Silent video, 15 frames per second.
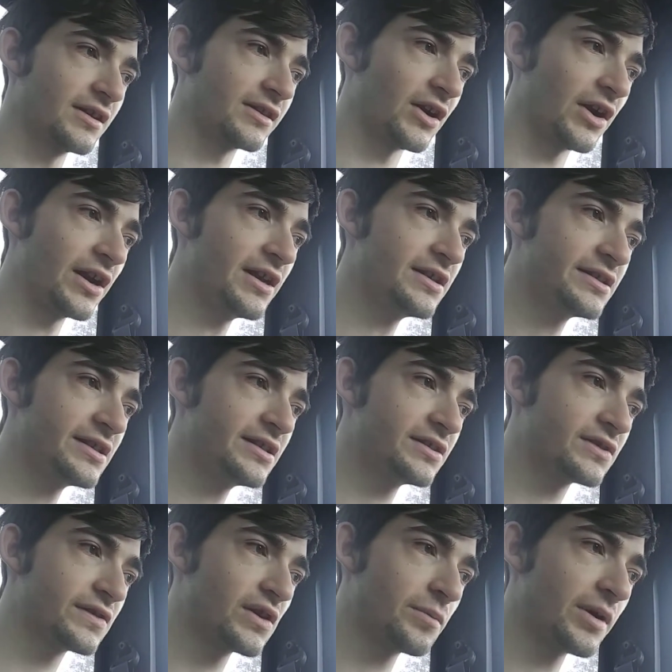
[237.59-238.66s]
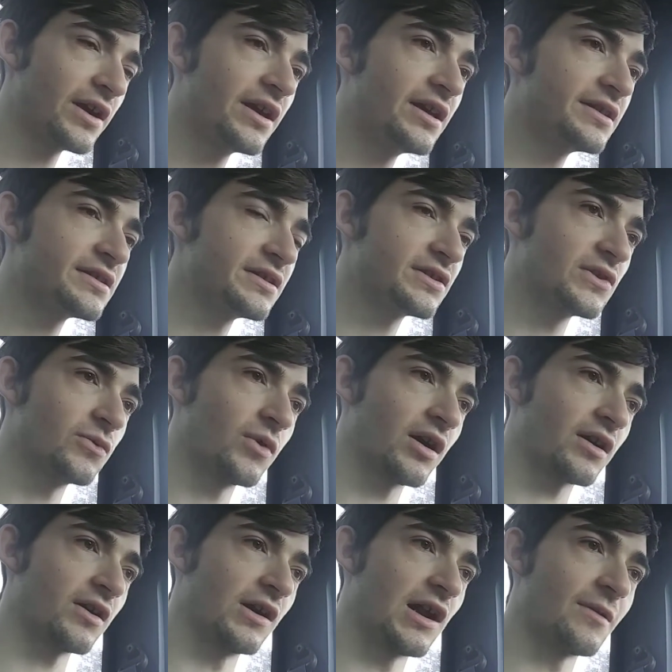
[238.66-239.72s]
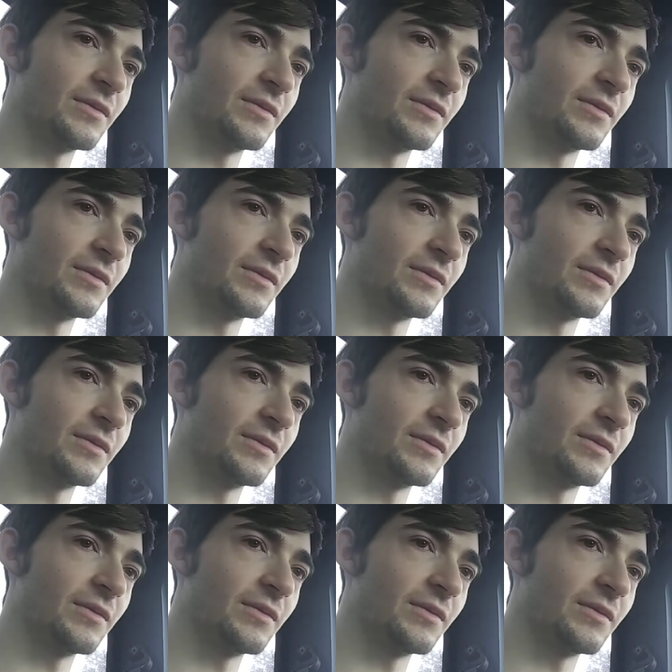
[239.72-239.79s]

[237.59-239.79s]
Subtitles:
They're super easy to work on. I